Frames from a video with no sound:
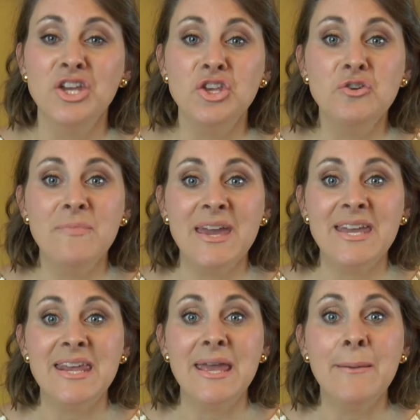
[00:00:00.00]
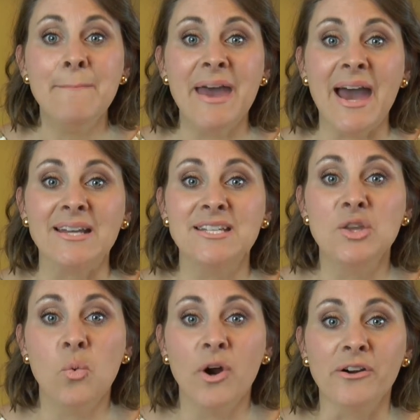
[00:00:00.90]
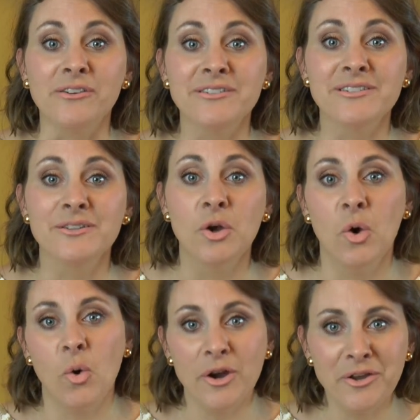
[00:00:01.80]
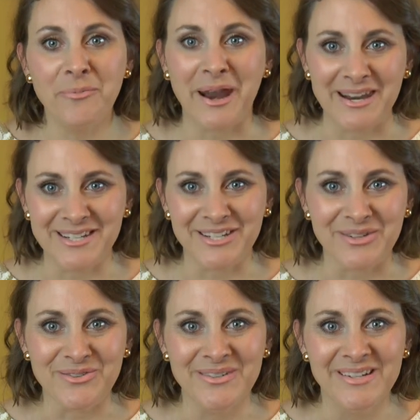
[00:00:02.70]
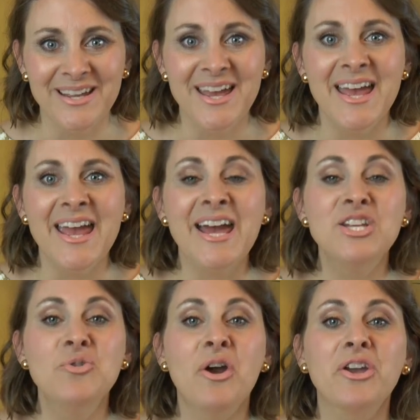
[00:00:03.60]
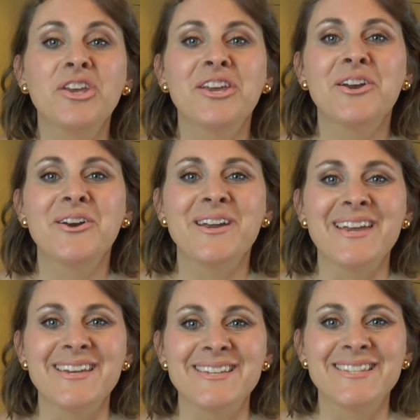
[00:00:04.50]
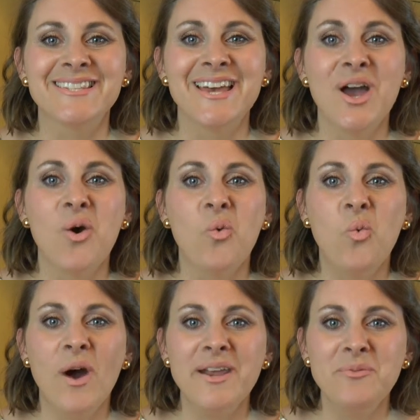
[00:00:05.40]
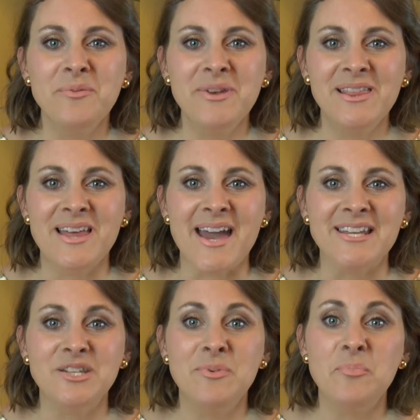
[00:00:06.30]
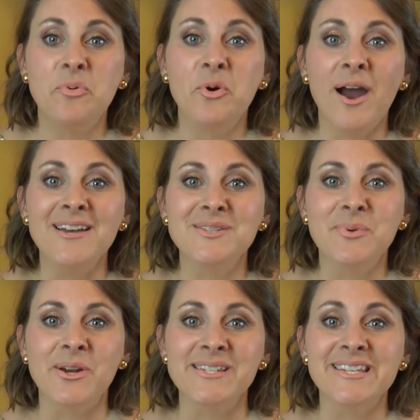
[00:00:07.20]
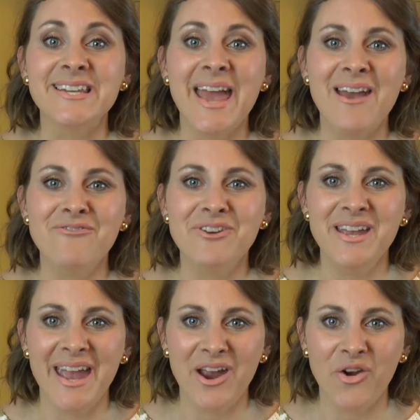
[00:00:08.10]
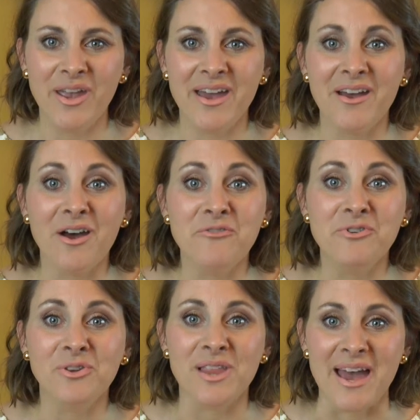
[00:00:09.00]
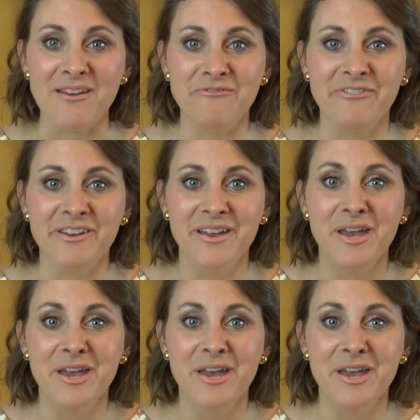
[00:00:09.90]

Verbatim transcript: You make an impact in the world, or you're ready to, and you are curious what it would be like to be prosperous in every area of your life.